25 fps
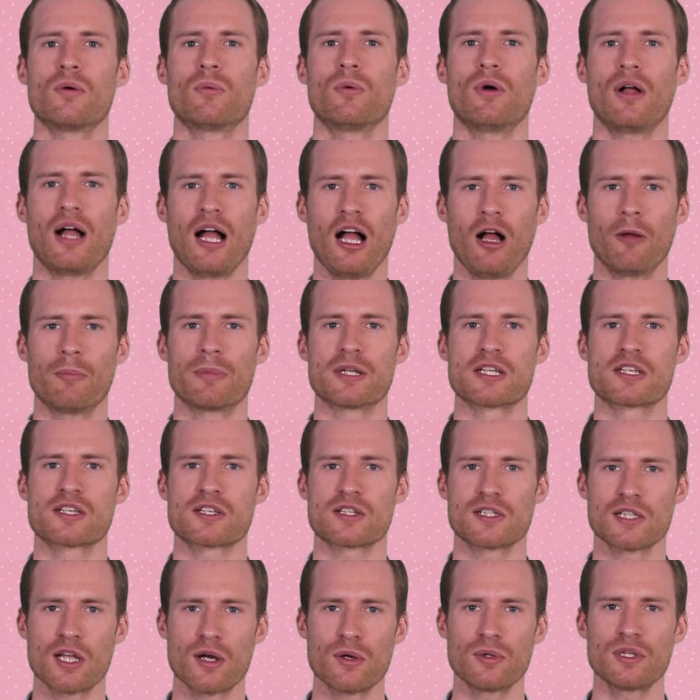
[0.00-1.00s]
will help in
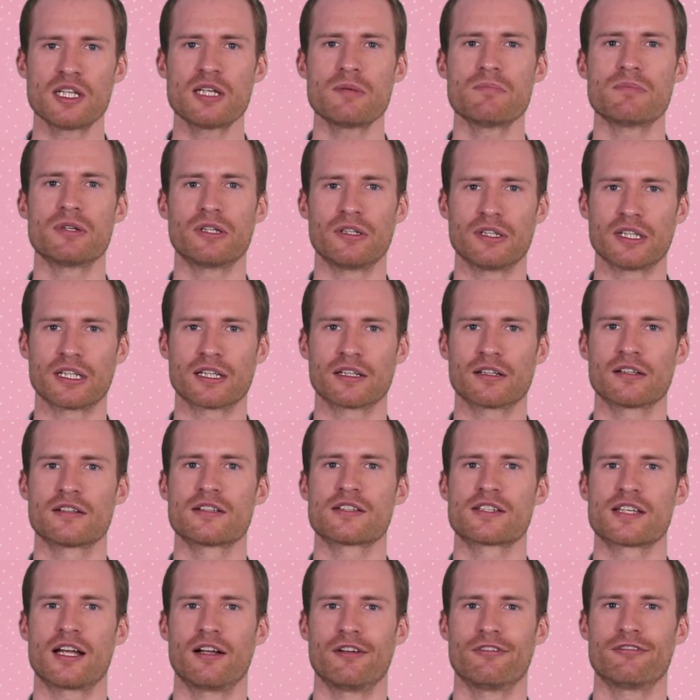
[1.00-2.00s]
slowly building
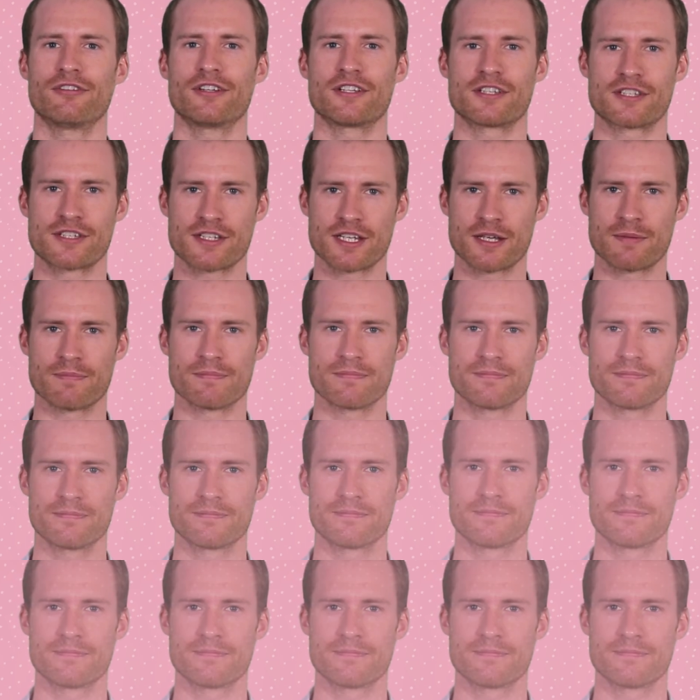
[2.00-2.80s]
self-esteem.